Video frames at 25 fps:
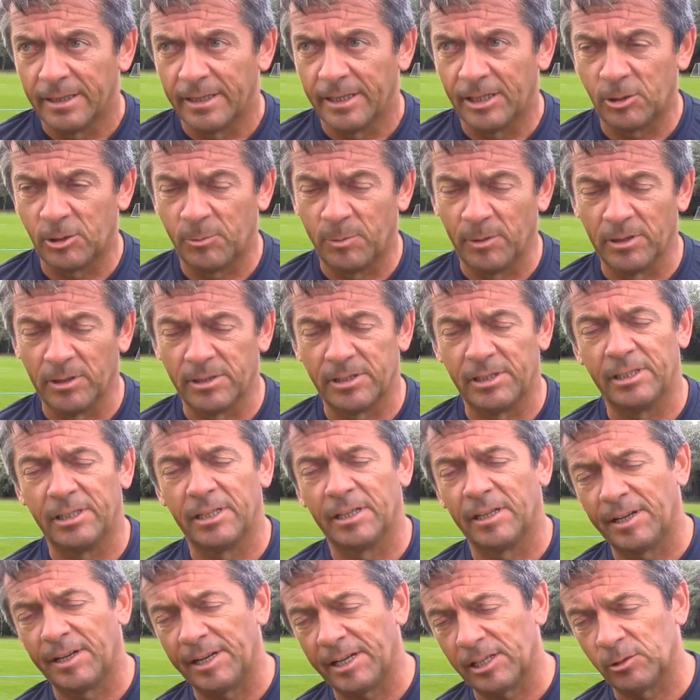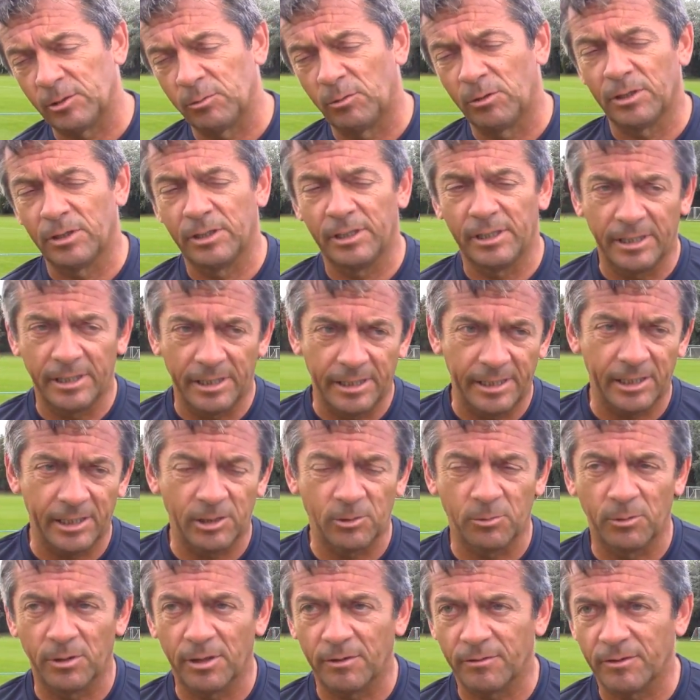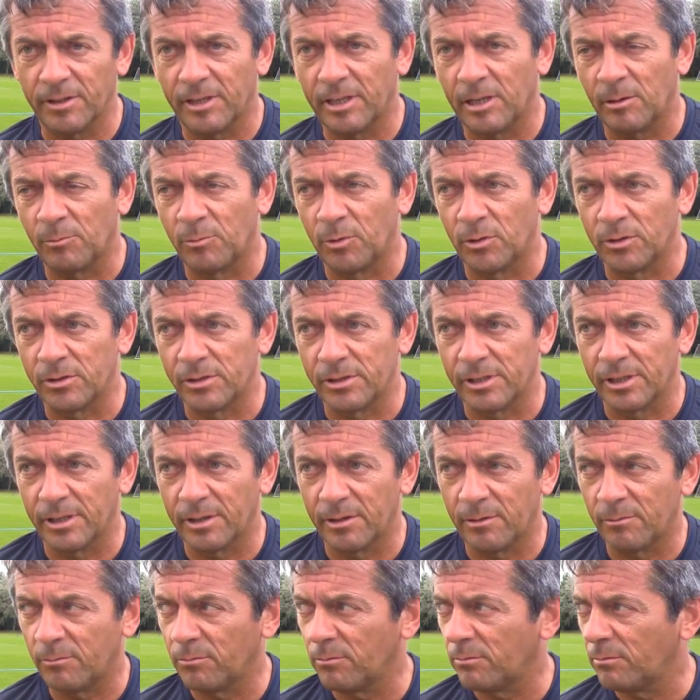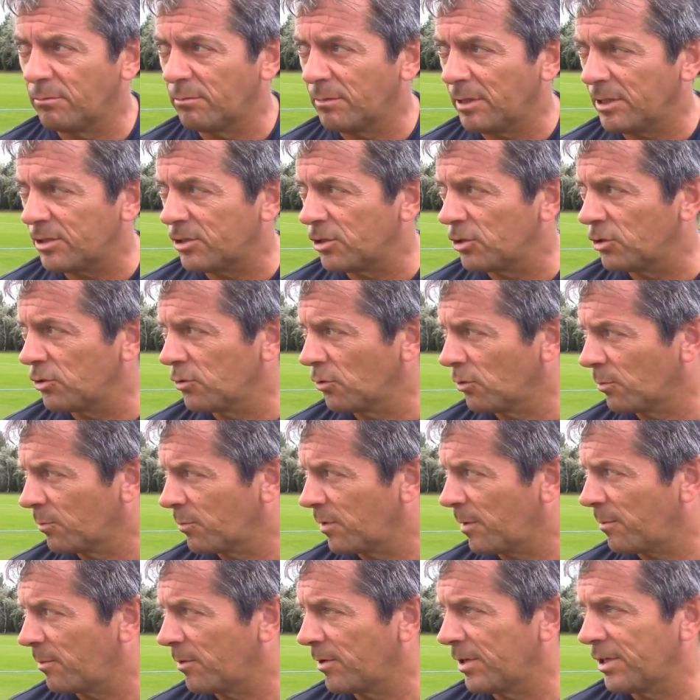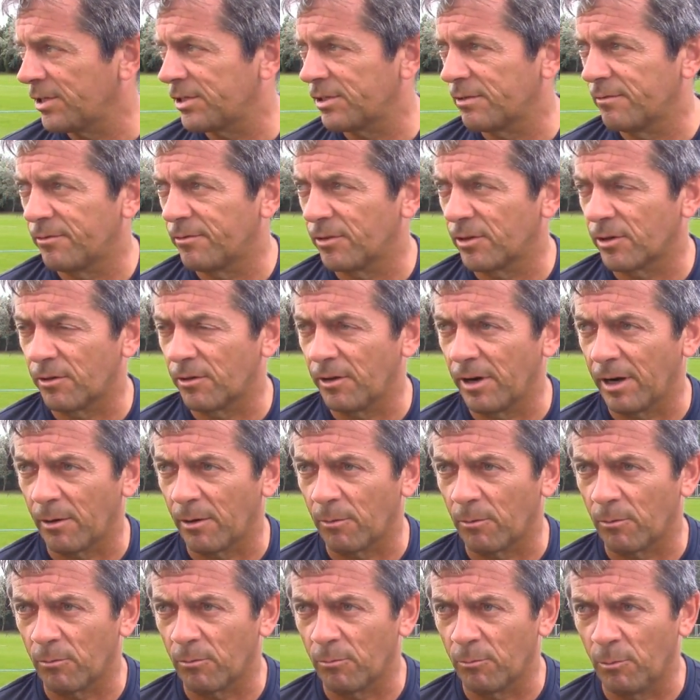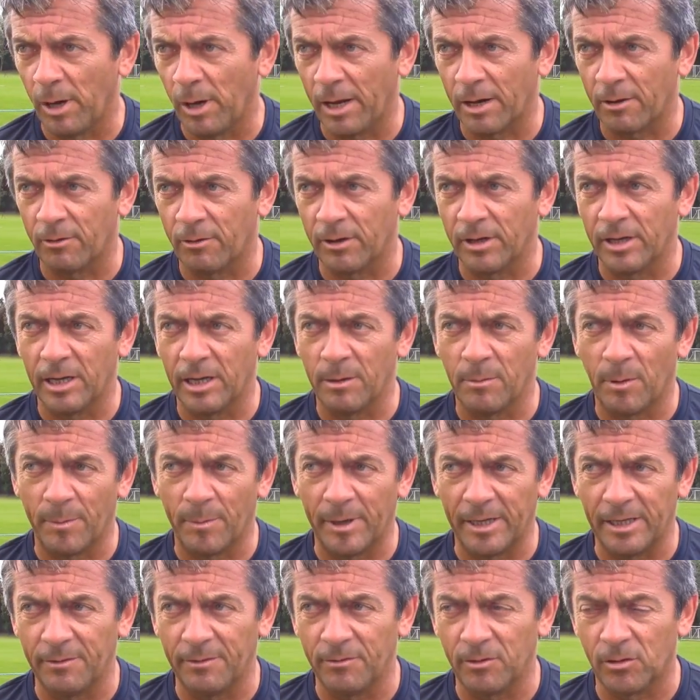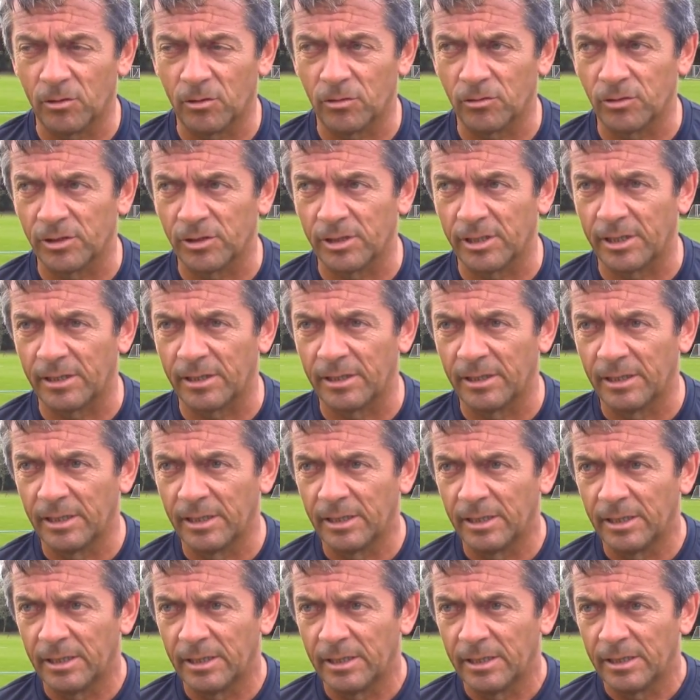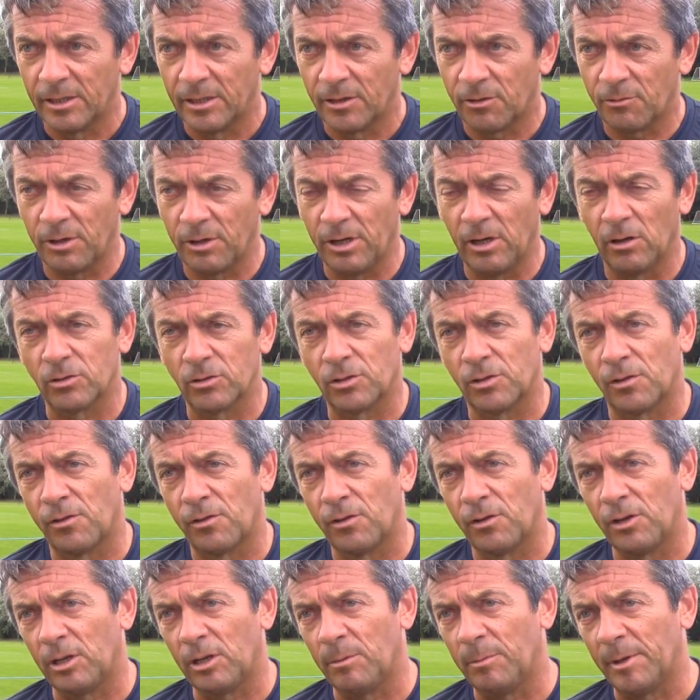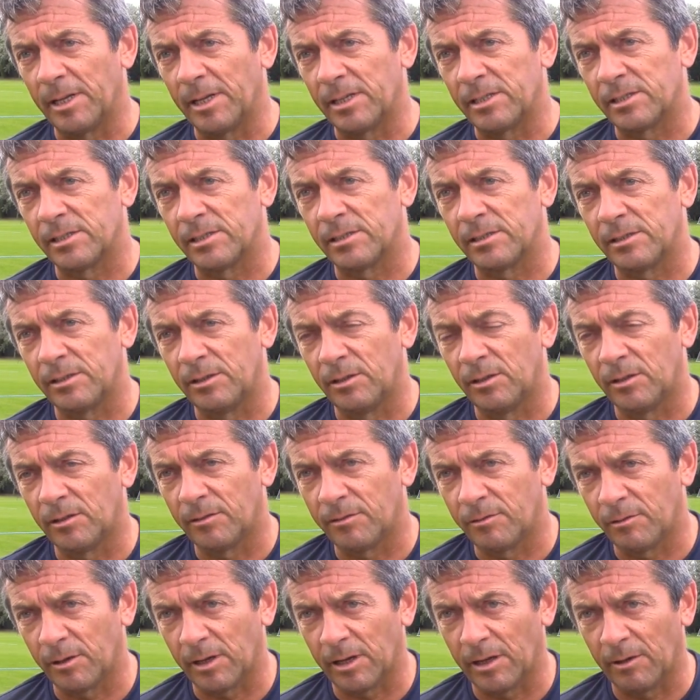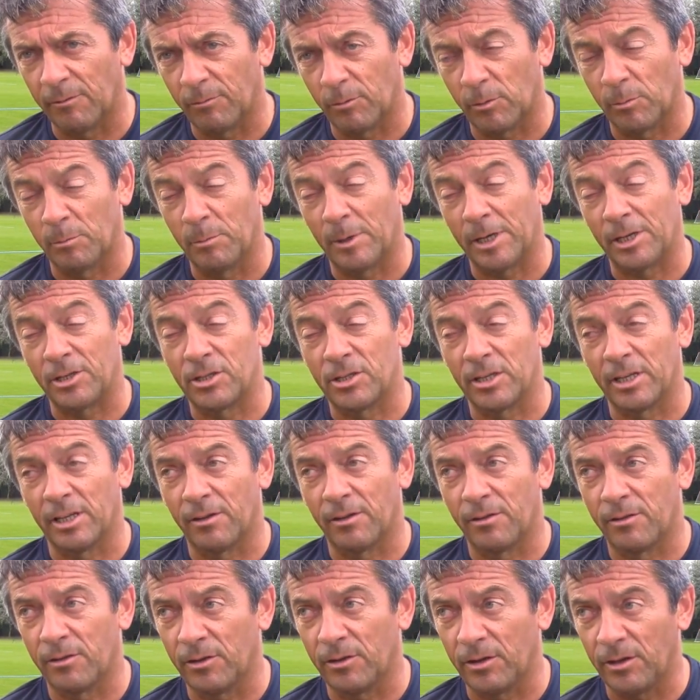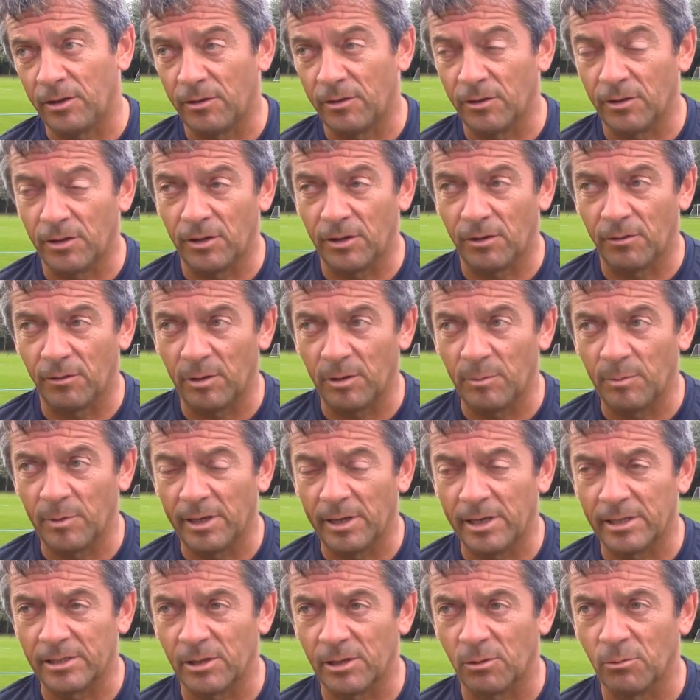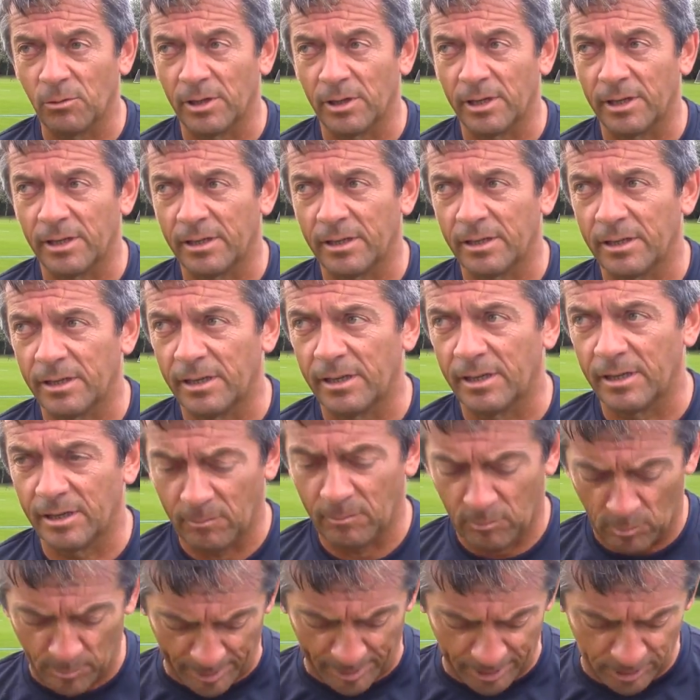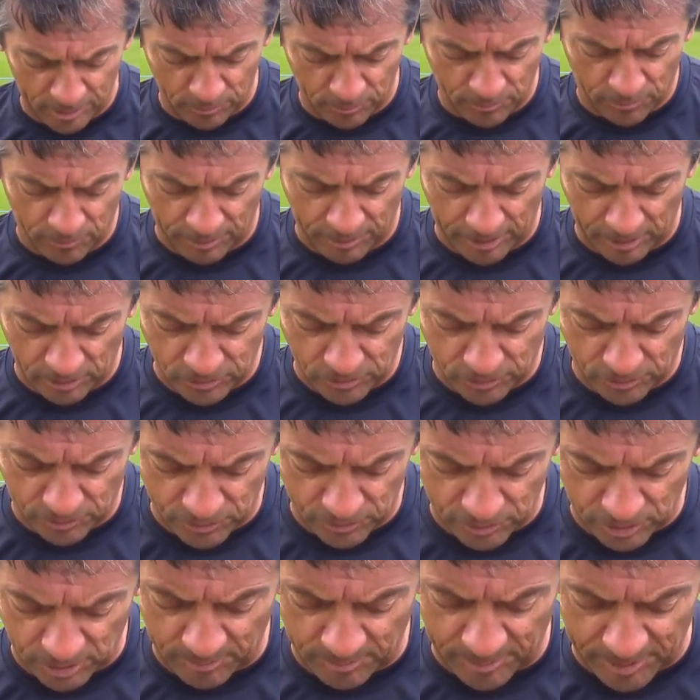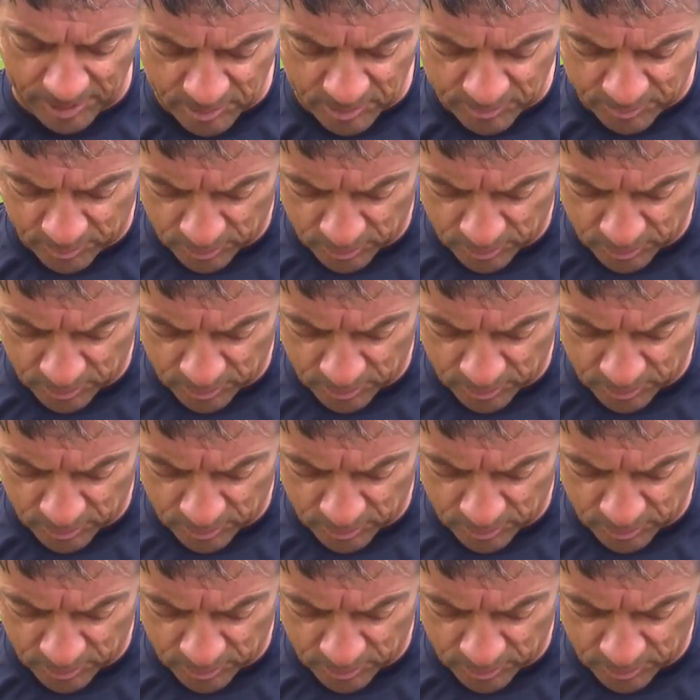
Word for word: it spills into the next one and then the next one after that. But uh, it's a short preparation for the Great Wakering game. I might even consider three lots of 30 minutes. You know, if we, if we manage to get 30, 33 players out there, uh, we might do three lots of 30 minutes.